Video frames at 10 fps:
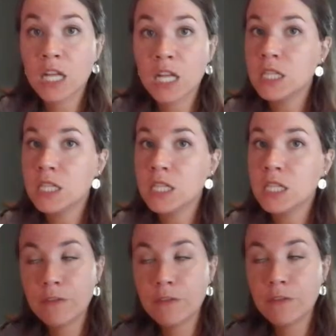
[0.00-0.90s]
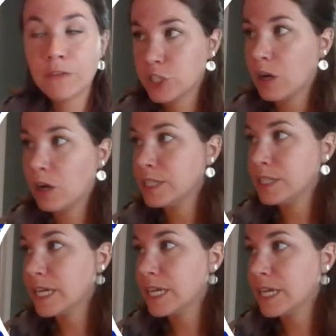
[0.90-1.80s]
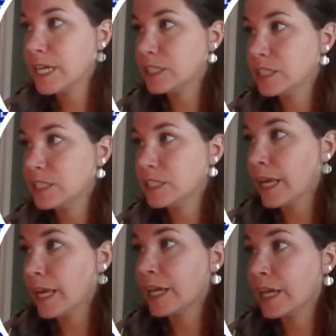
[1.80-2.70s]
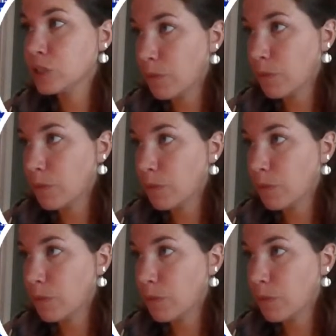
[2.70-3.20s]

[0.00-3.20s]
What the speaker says: a lot of information on Idalia today and tomorrow.